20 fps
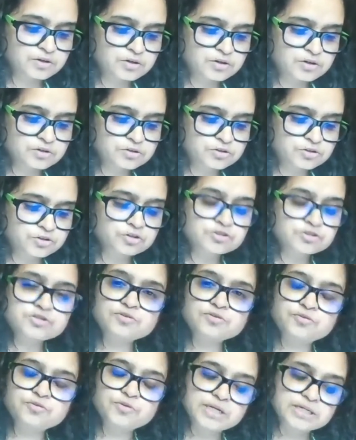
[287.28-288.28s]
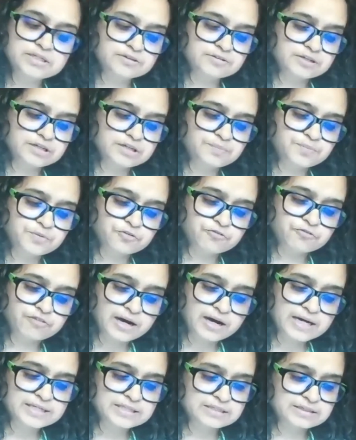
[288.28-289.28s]
Truth's oratory
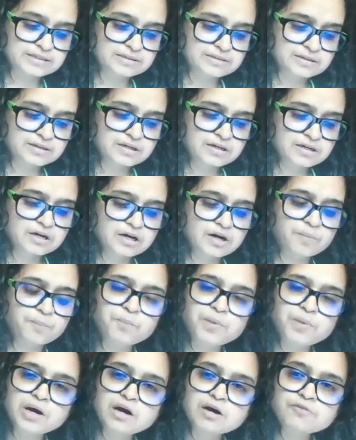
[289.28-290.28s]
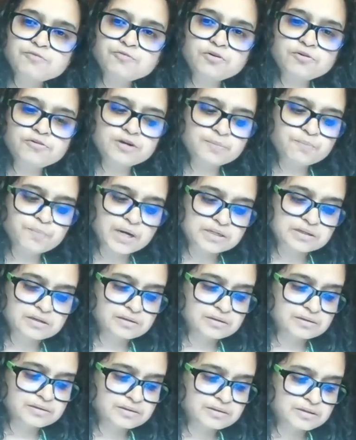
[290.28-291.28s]
provided a powerful
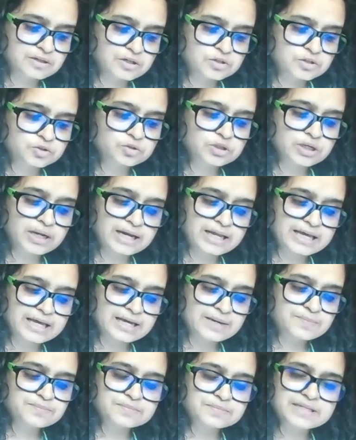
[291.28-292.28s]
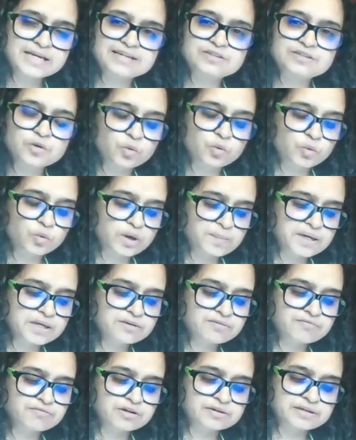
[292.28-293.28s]
rebuttal to the claim that
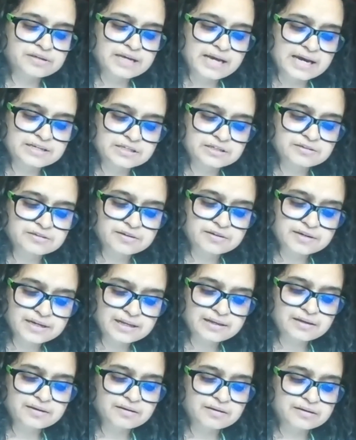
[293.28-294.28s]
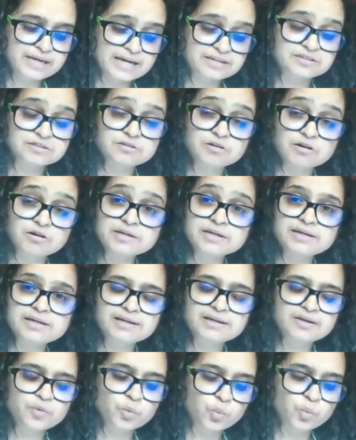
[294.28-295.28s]
women were
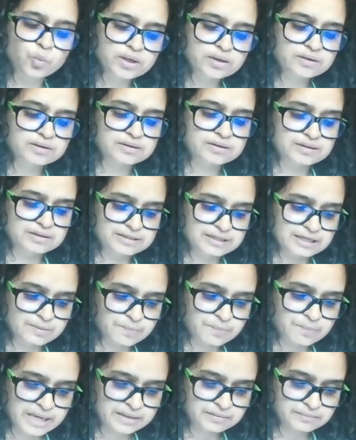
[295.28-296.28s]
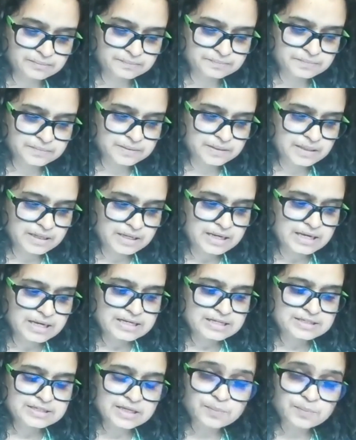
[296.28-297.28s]
categorically weaker than men,
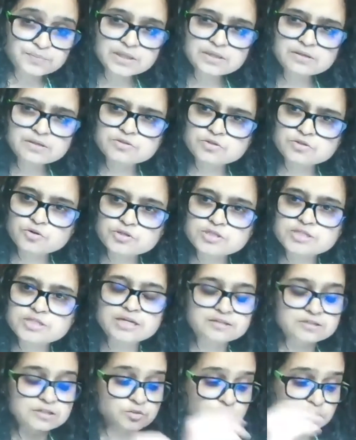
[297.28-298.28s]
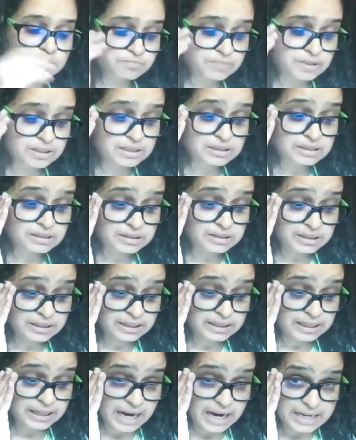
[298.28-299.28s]
something associated with middle
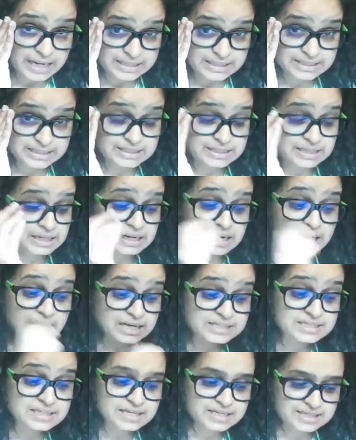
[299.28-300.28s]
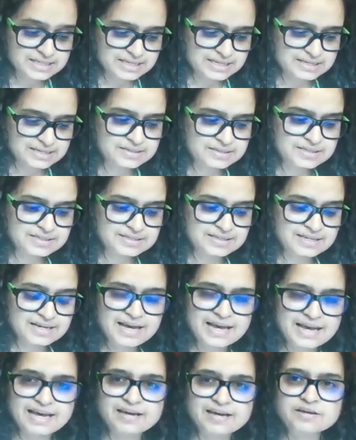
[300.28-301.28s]
class status
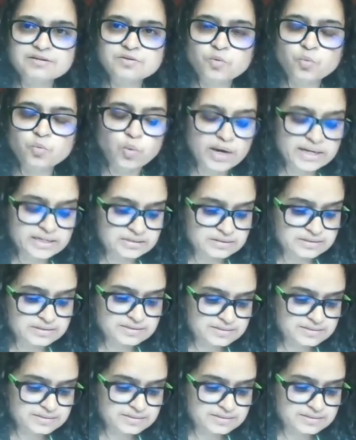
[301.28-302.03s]
and whiteness.